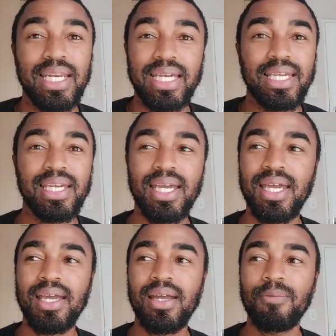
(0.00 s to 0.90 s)
Like,
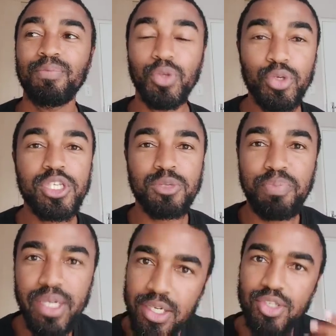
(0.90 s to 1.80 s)
you
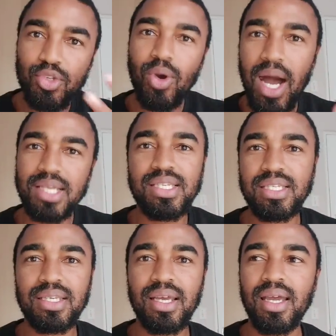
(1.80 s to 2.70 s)
speak to
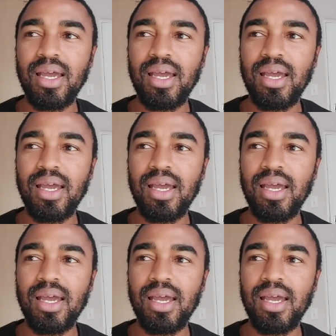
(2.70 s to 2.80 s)
us